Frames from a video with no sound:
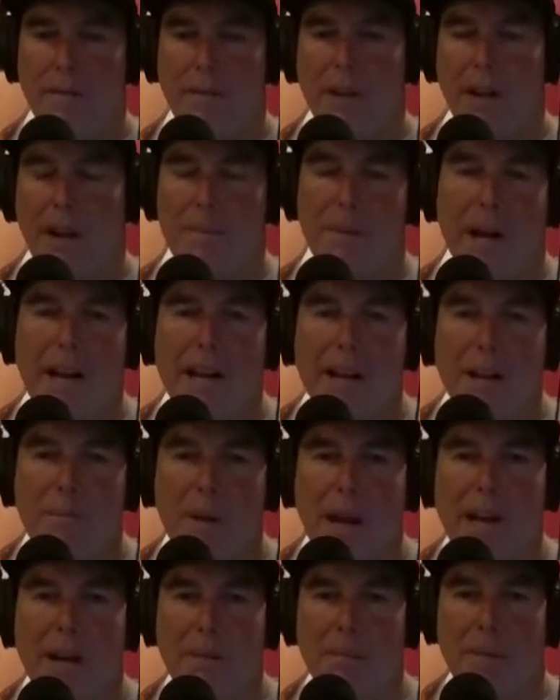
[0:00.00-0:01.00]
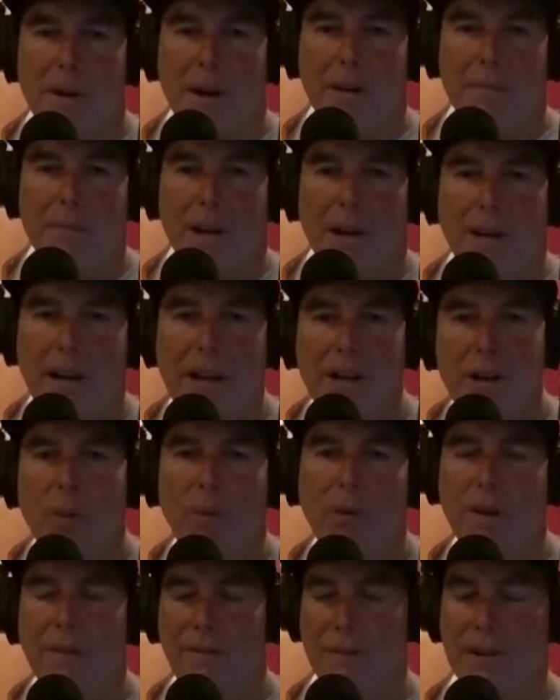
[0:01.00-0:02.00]
I mean, I can make it bottom out. I know
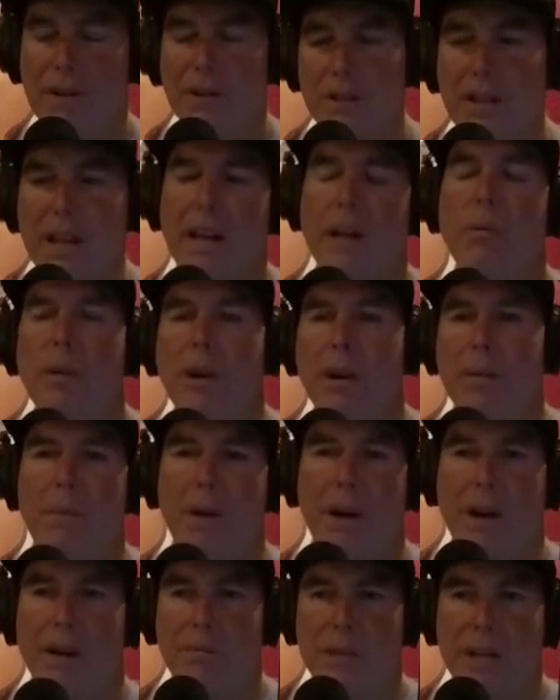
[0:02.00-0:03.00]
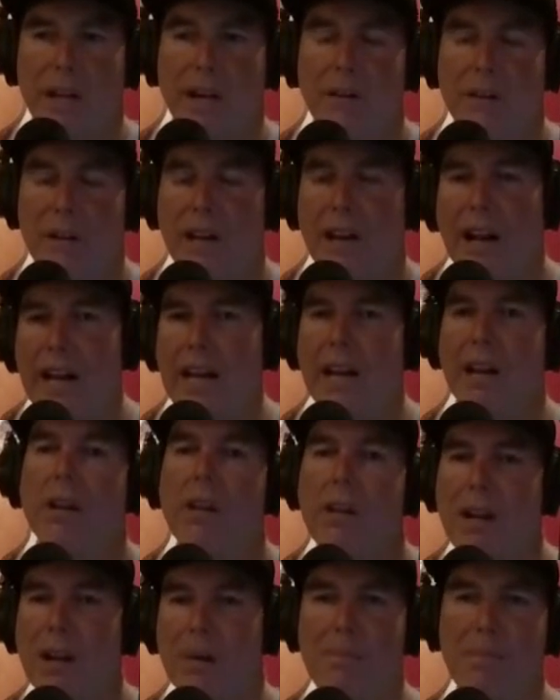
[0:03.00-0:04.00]
what it feels like when it bottoms out. And I can
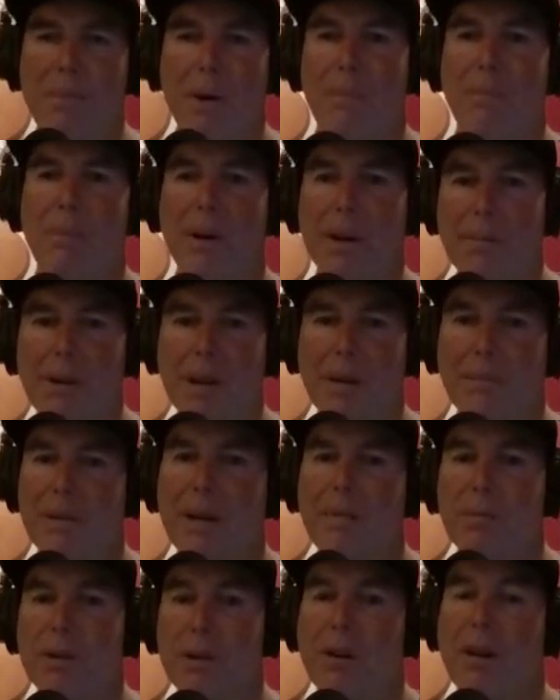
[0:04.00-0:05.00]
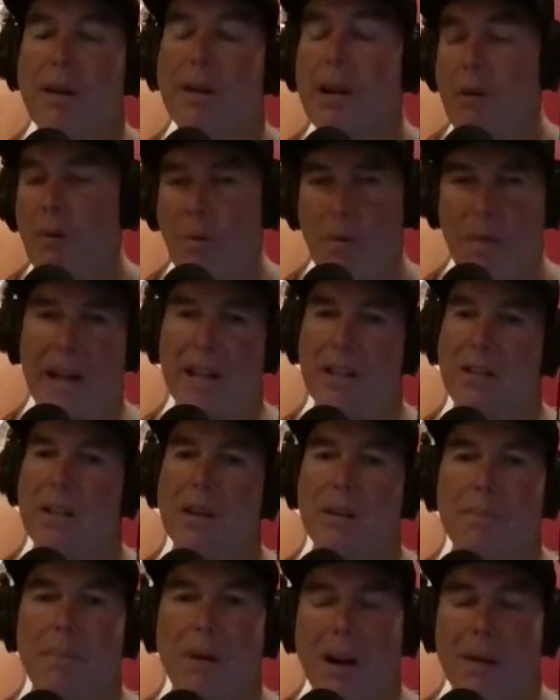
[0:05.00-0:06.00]
look at a bump when I'm coming up to it, and I go, that's going
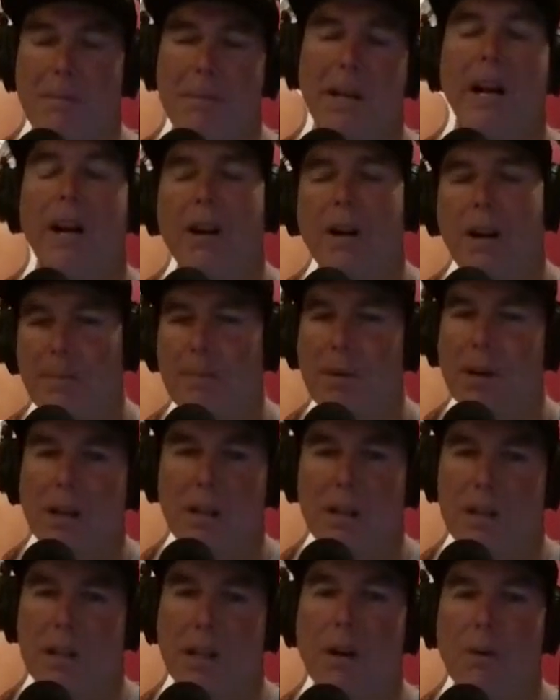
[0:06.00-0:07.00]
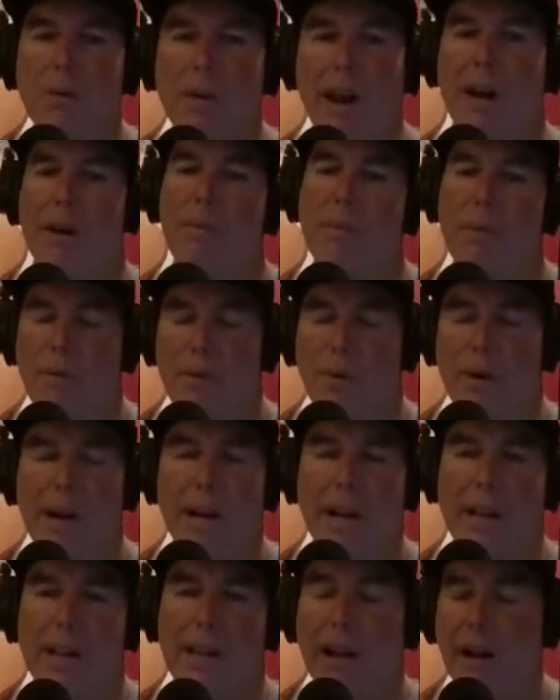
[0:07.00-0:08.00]
to bottom it out. I'm going to slow down before I
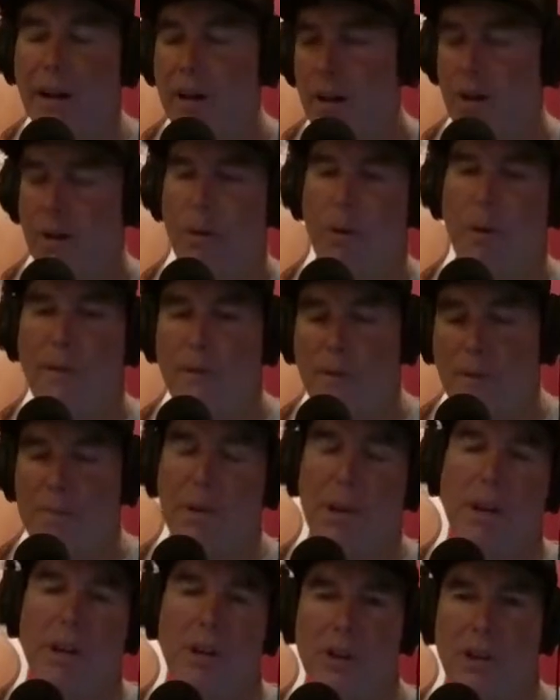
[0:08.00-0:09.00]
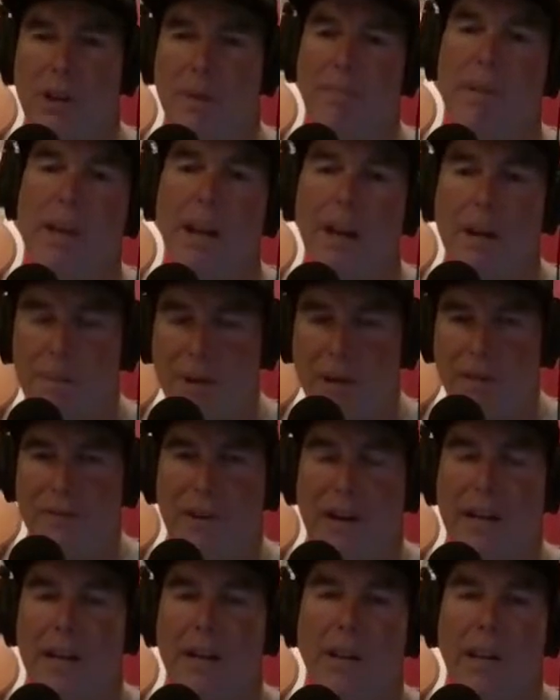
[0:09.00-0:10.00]
hit that. Or if I'm going to jump that, I'm going to
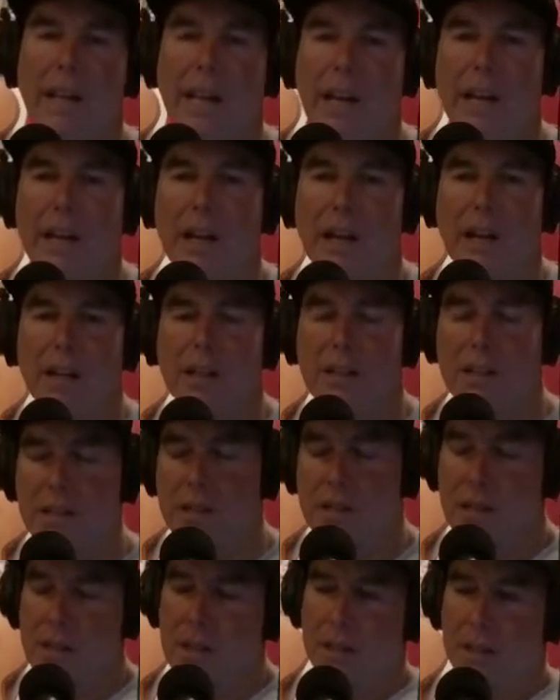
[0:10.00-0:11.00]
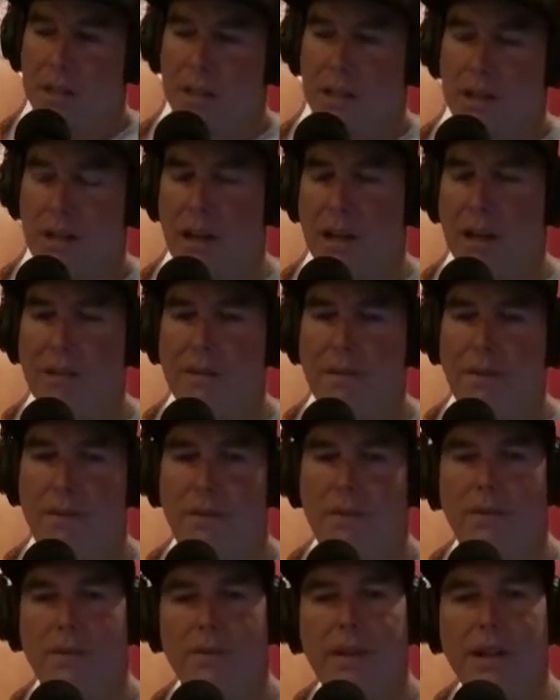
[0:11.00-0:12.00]
find the landing. It's kind of,
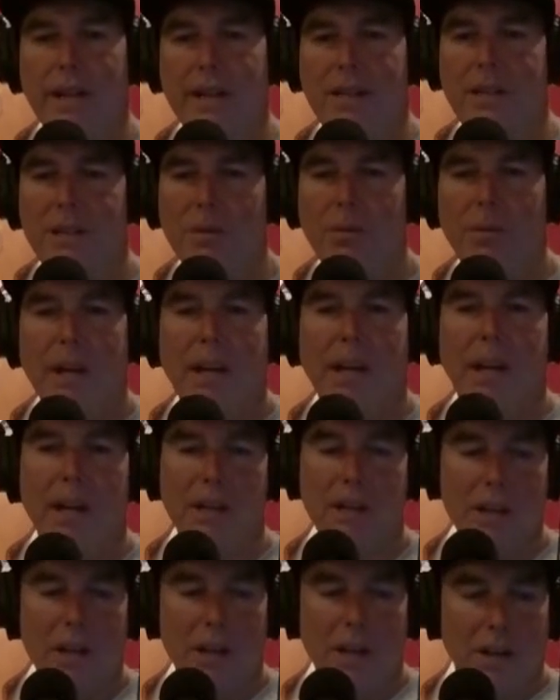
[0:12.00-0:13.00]
that's the way it is.